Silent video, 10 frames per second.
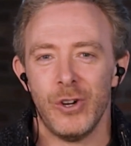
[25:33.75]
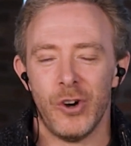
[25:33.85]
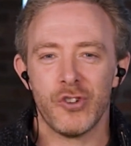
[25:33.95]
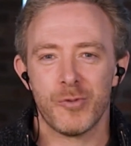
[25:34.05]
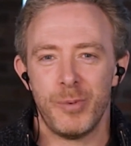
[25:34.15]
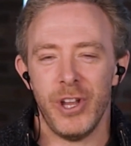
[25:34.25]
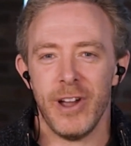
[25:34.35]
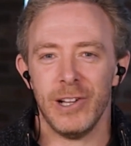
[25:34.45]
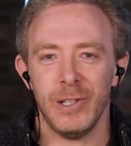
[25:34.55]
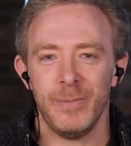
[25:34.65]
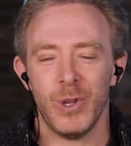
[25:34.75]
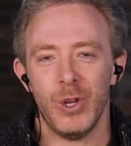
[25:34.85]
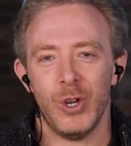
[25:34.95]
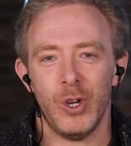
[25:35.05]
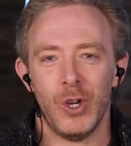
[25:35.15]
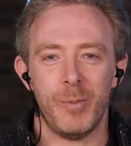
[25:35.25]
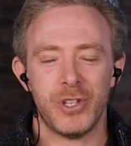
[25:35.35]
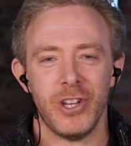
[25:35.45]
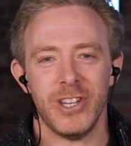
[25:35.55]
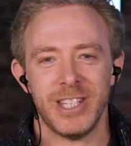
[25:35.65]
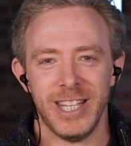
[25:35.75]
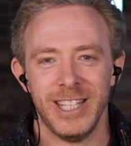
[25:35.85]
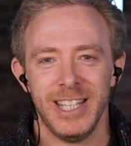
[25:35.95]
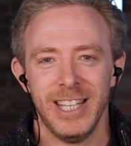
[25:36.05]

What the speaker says: entrepreneurial opportunity.